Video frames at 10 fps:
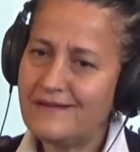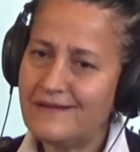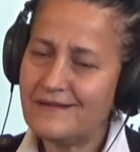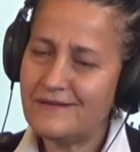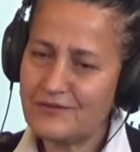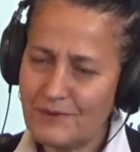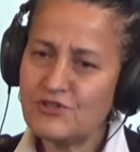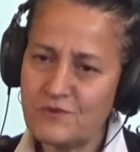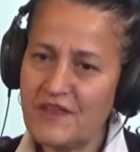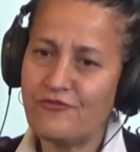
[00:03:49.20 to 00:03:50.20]
especially
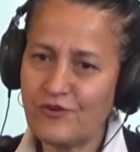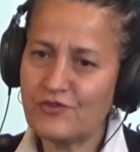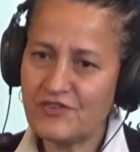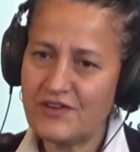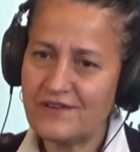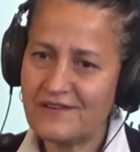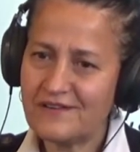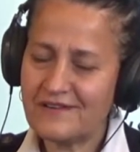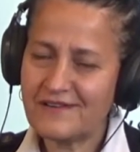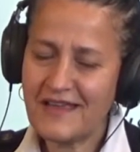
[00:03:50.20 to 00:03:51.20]
when they first
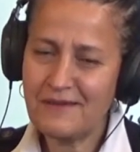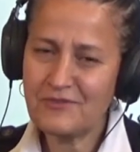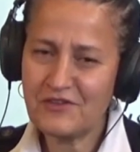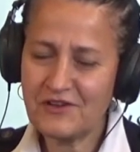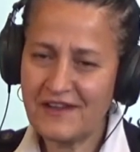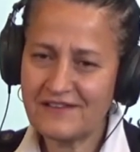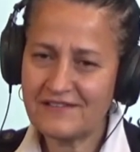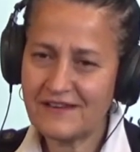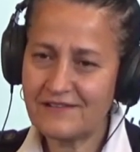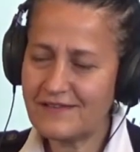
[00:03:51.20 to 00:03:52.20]
came to the United
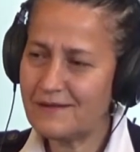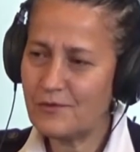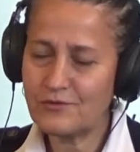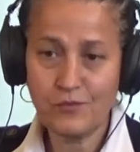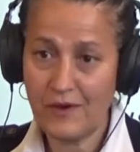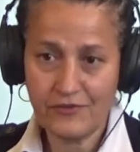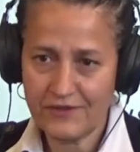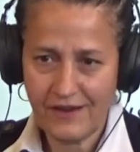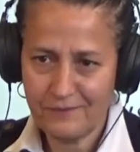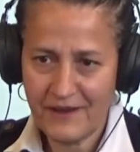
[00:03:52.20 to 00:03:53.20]
States, they weren't wealthy
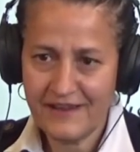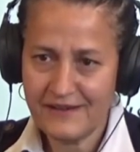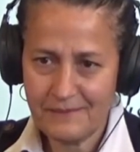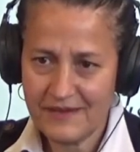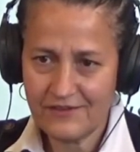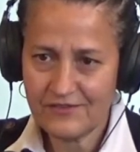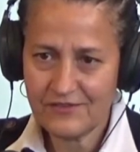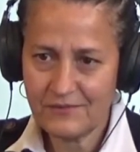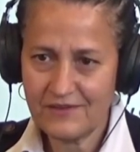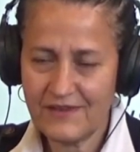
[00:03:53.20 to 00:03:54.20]
by any means. I
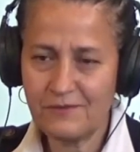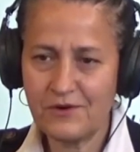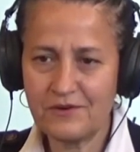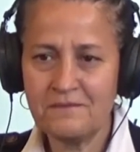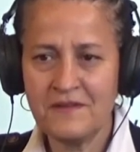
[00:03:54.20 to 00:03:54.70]
mean, they were.